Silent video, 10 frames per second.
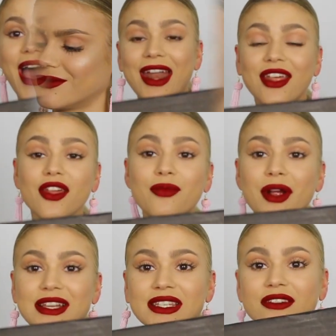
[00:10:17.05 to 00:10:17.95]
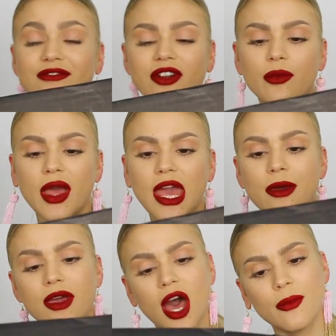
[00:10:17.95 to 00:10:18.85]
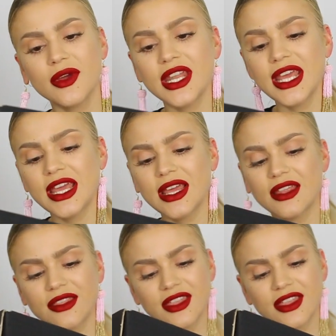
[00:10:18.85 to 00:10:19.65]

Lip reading: Another present from a company,